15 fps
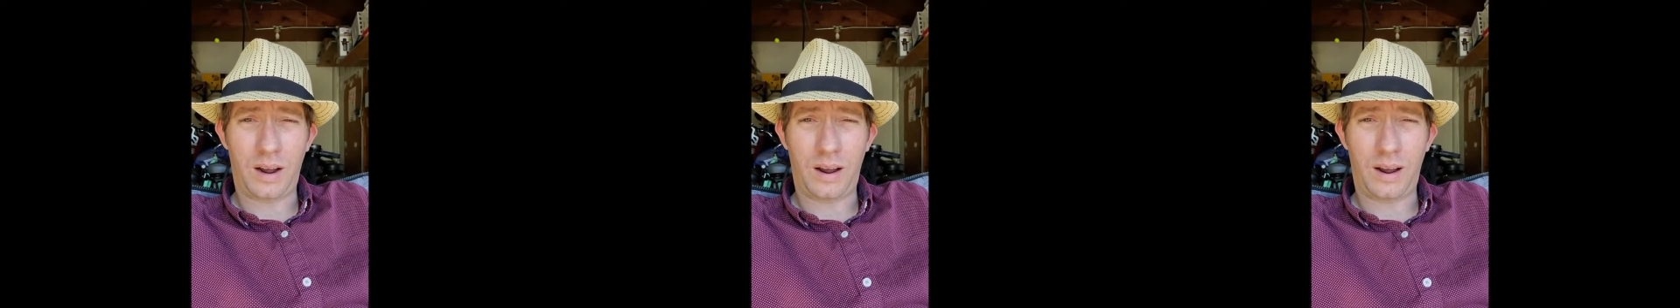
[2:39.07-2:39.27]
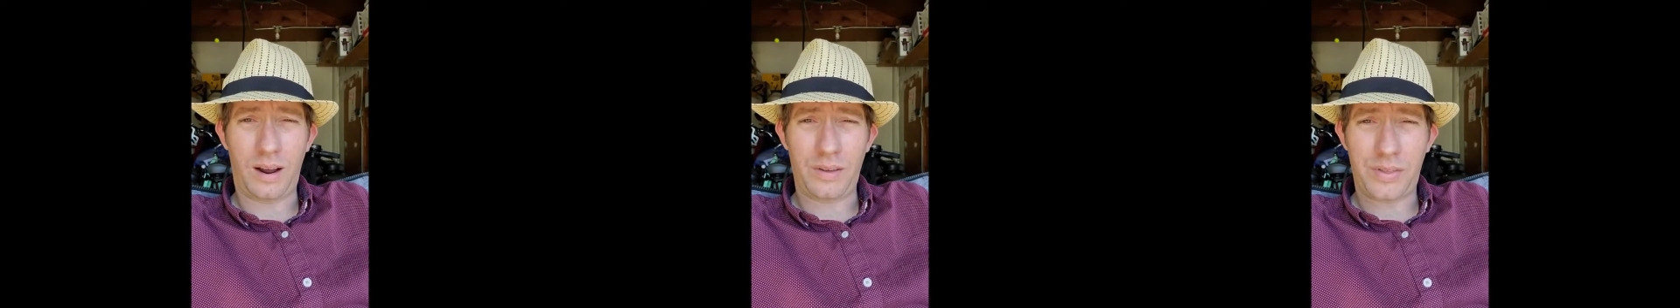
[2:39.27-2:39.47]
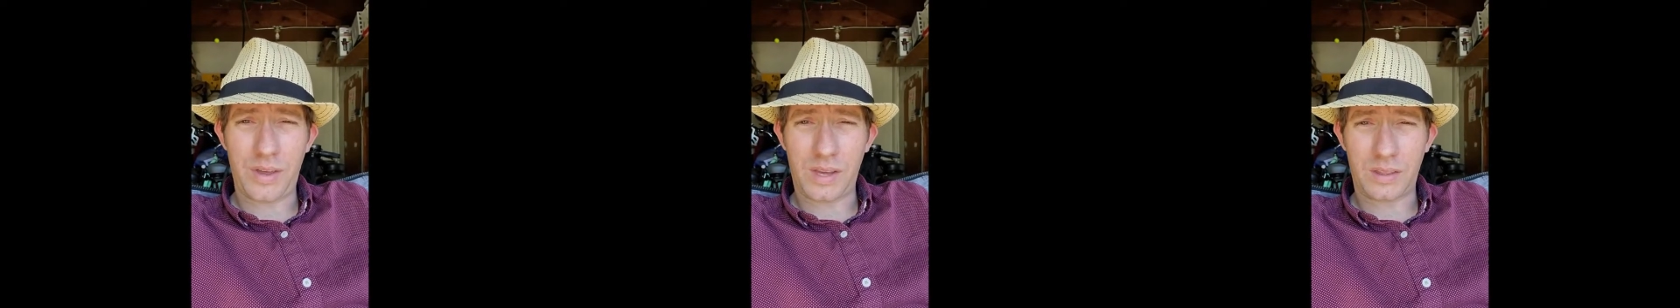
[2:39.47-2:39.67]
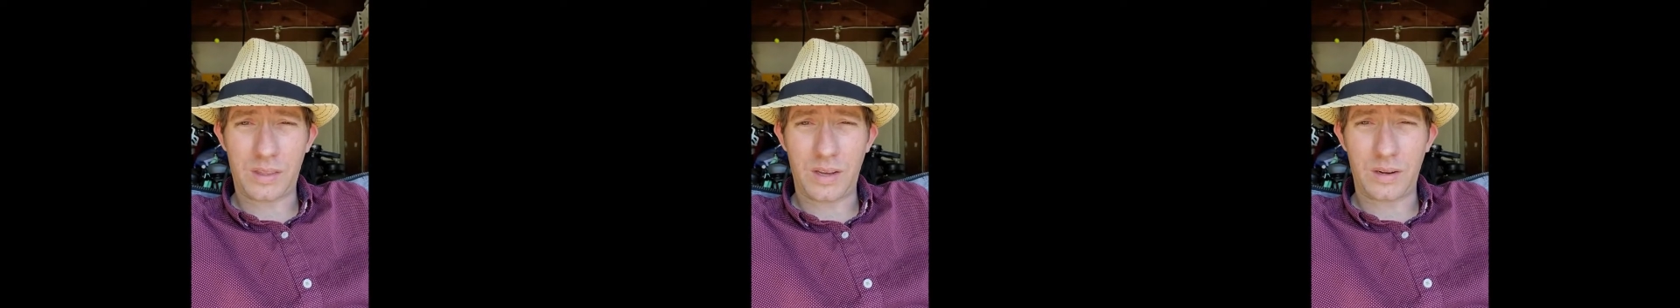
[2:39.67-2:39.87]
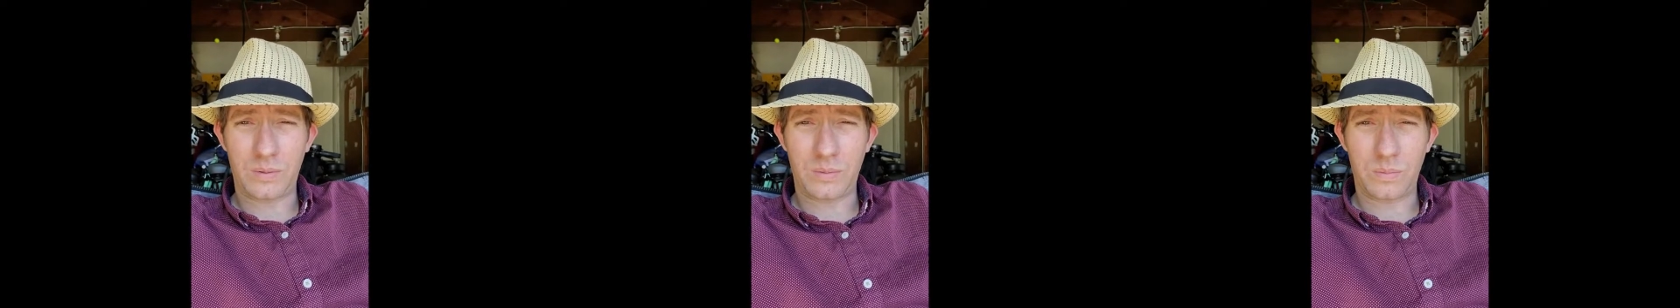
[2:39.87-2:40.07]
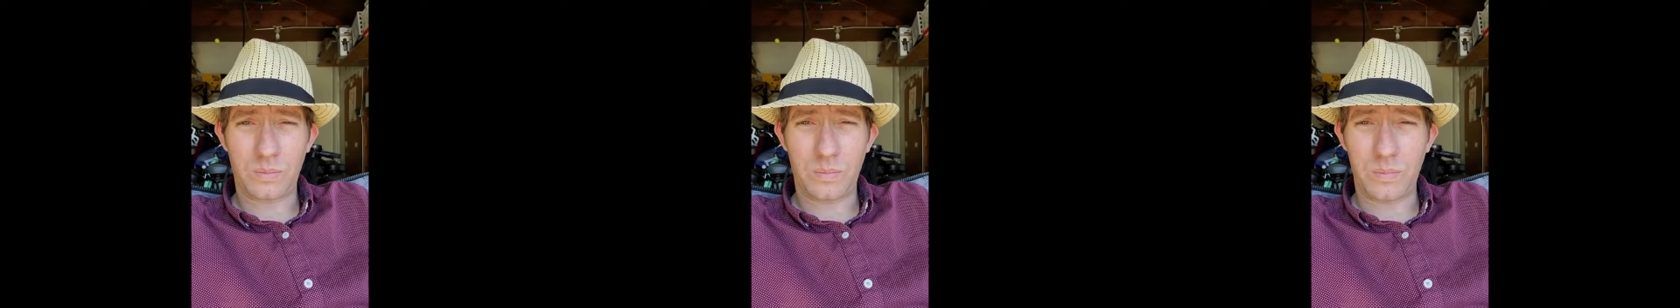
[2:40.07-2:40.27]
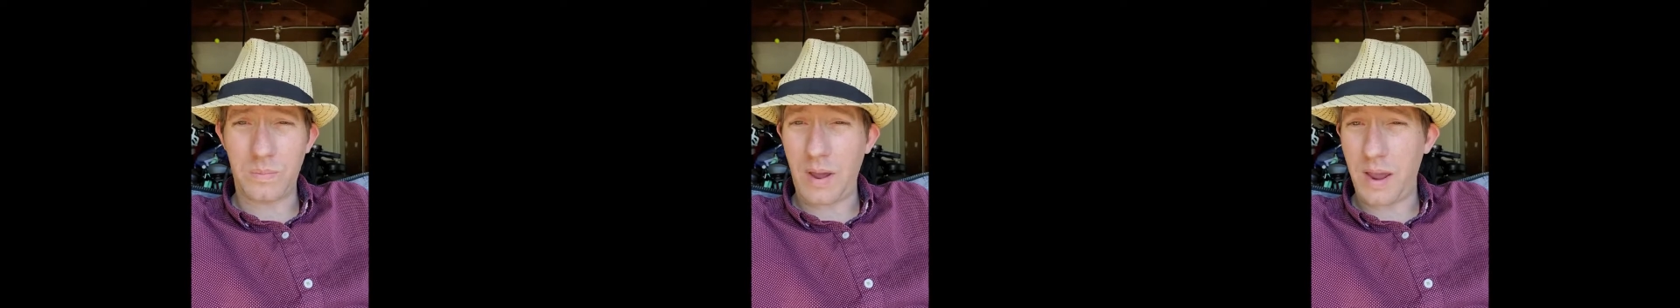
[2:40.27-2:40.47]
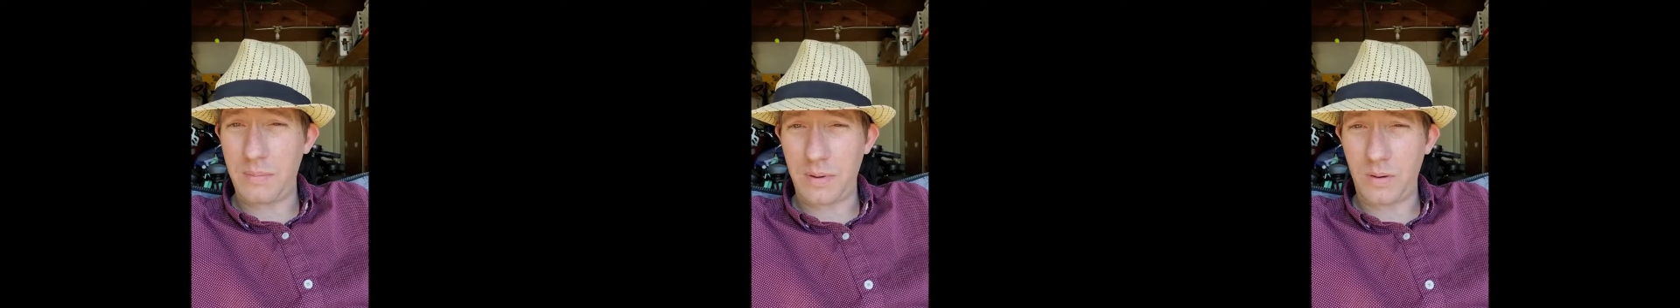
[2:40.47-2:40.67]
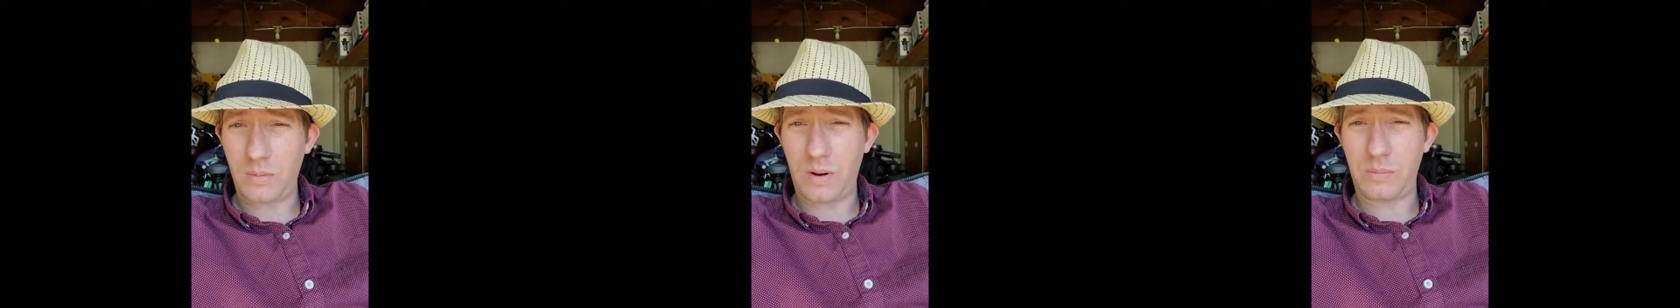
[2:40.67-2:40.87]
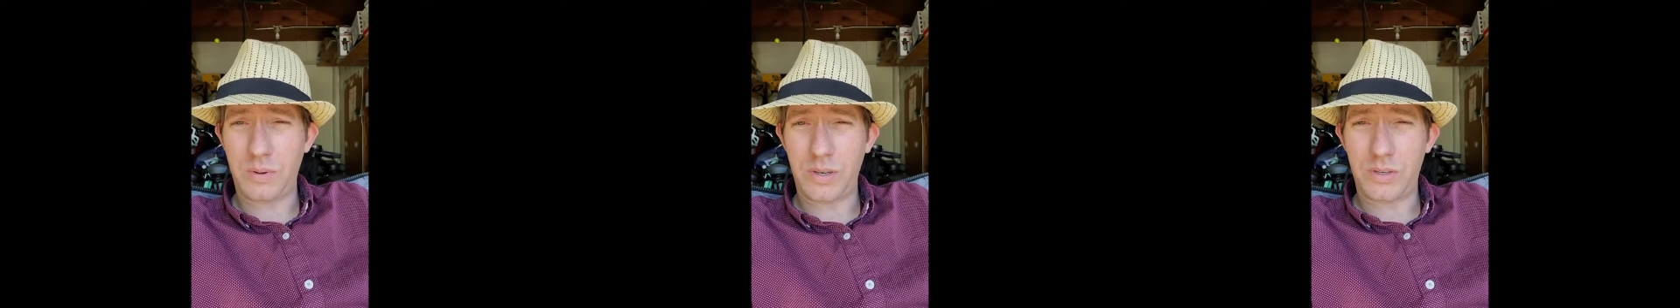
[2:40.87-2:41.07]
I think that maybe
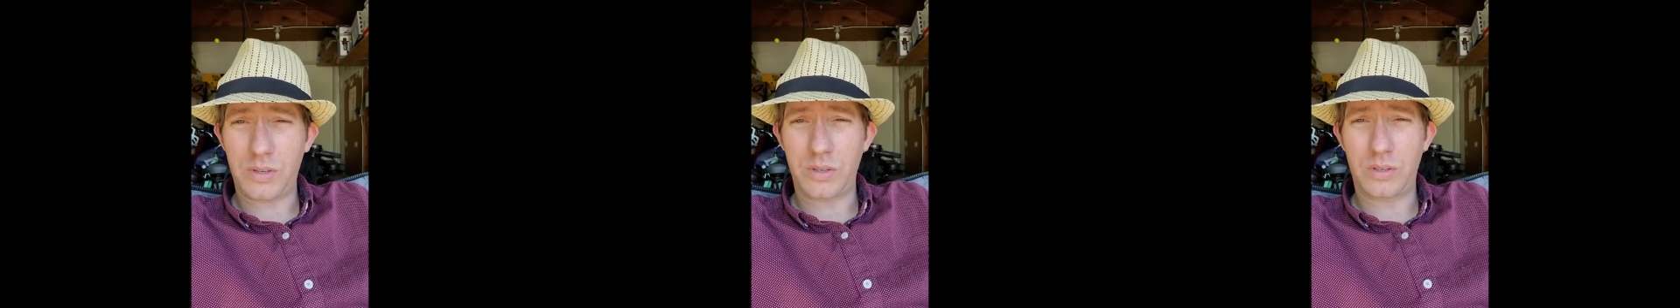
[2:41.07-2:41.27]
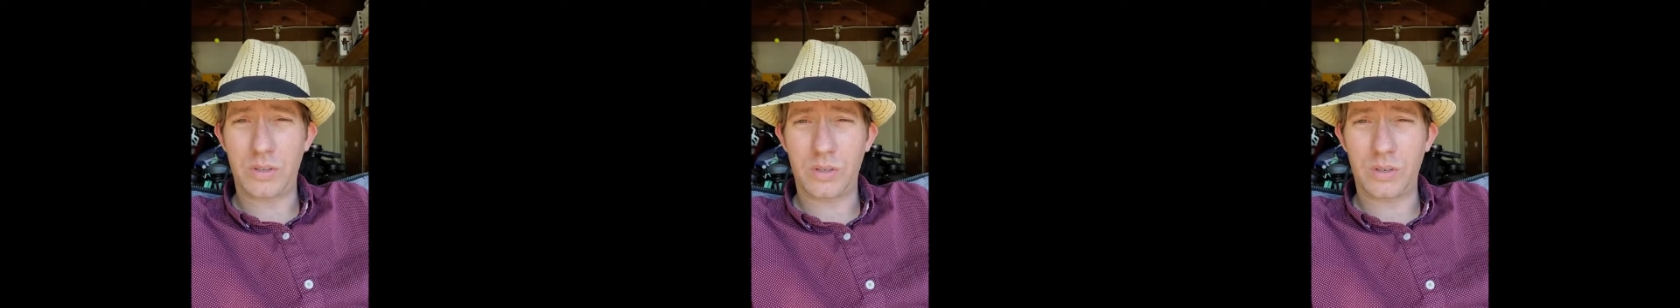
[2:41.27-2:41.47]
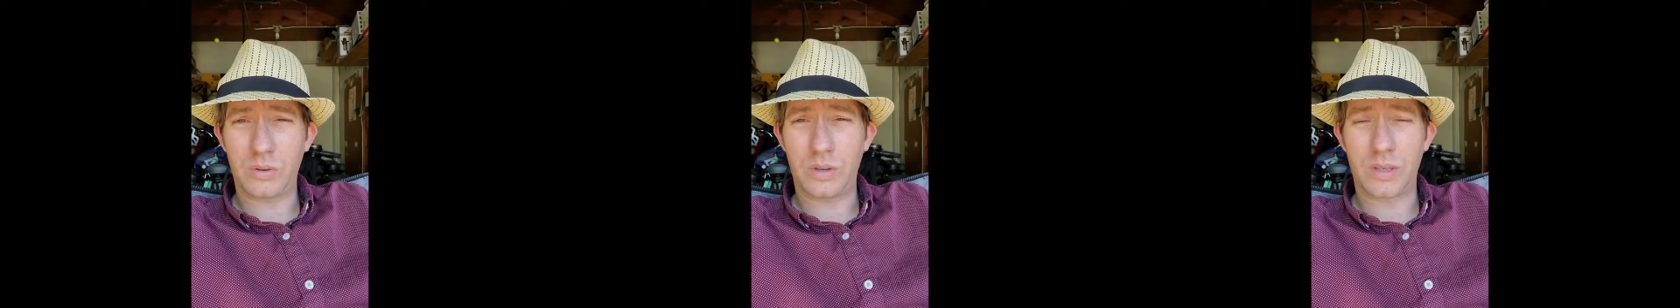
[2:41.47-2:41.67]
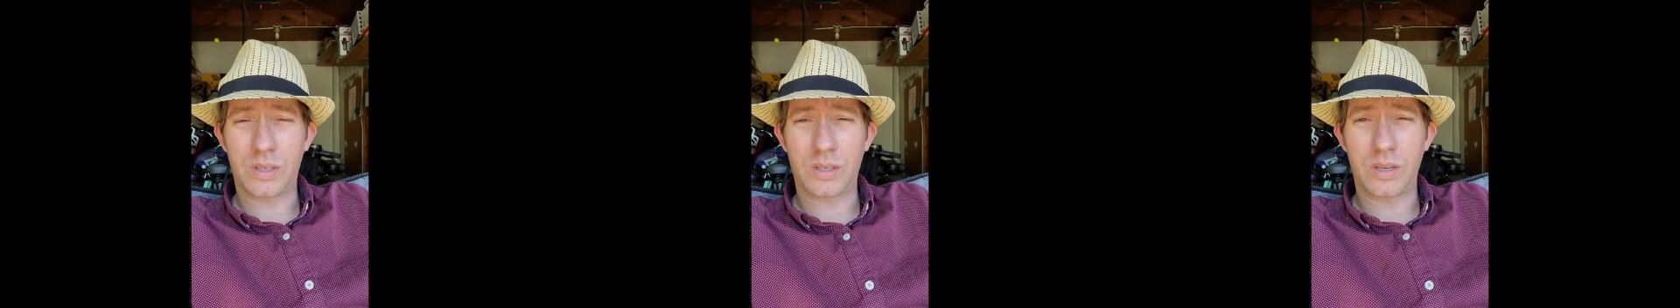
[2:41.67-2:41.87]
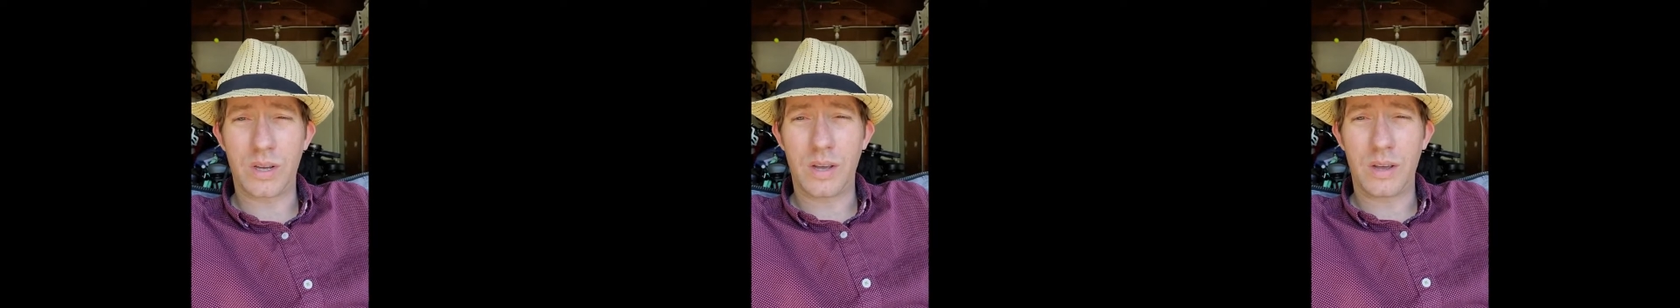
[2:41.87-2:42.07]
what we should do is